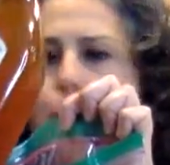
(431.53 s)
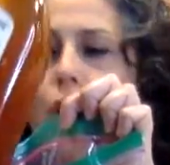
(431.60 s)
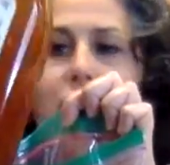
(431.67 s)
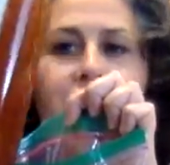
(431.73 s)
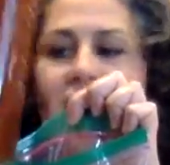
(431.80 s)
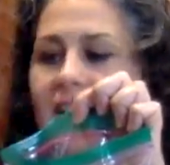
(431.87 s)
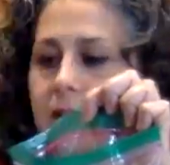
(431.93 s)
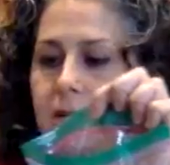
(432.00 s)

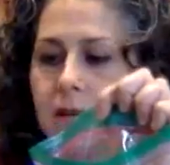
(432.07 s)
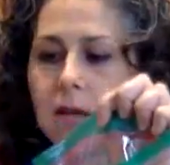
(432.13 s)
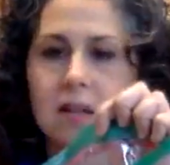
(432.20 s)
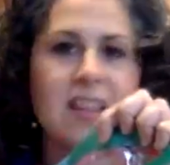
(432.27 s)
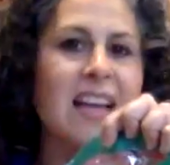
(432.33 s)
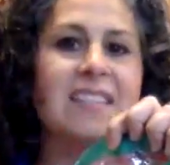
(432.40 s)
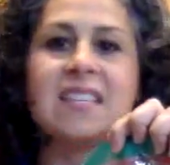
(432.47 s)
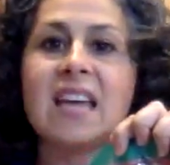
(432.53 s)
perfect.
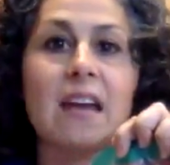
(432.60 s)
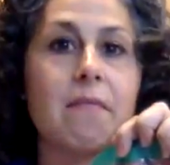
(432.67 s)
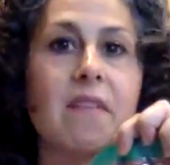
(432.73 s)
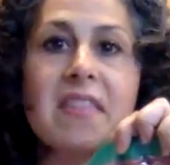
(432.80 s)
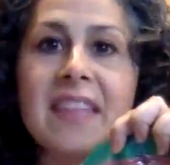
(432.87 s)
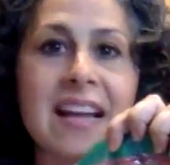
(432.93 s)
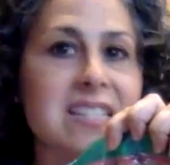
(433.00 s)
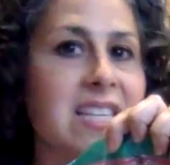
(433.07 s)
That's it.
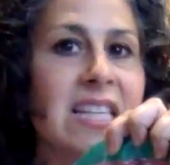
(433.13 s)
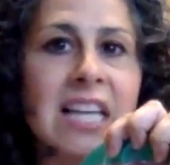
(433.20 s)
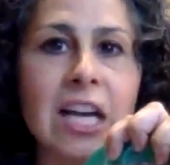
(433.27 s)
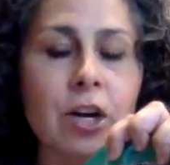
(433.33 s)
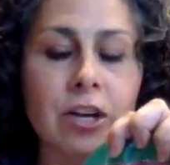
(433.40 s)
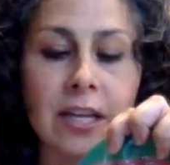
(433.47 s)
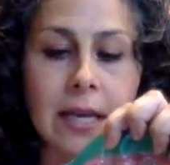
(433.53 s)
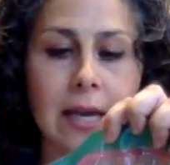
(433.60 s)
That's
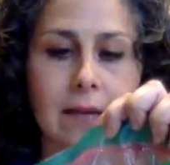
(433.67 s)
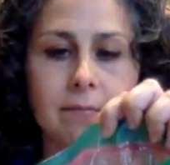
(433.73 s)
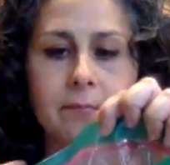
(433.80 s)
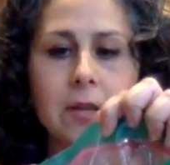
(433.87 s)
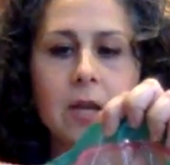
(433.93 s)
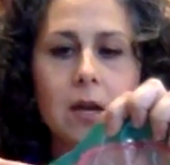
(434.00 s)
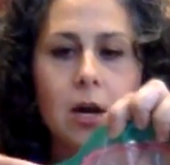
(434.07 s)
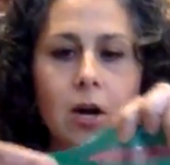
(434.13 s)
literally it.
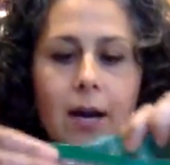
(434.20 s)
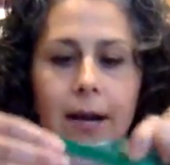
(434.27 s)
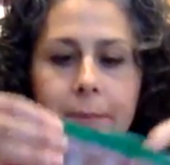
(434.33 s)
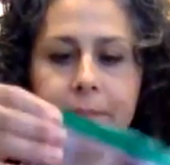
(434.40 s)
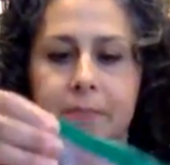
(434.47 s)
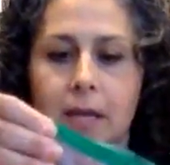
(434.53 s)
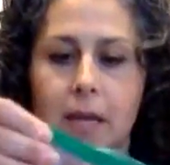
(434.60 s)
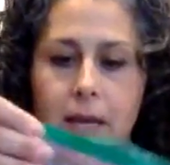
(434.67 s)
All right.
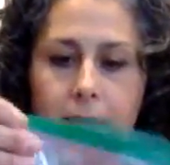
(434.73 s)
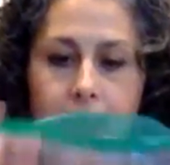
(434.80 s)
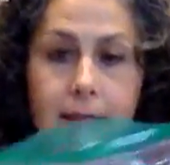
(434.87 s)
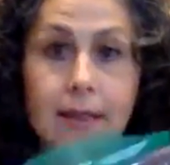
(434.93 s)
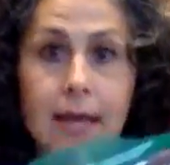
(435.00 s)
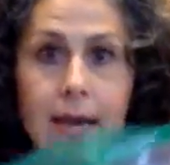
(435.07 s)
And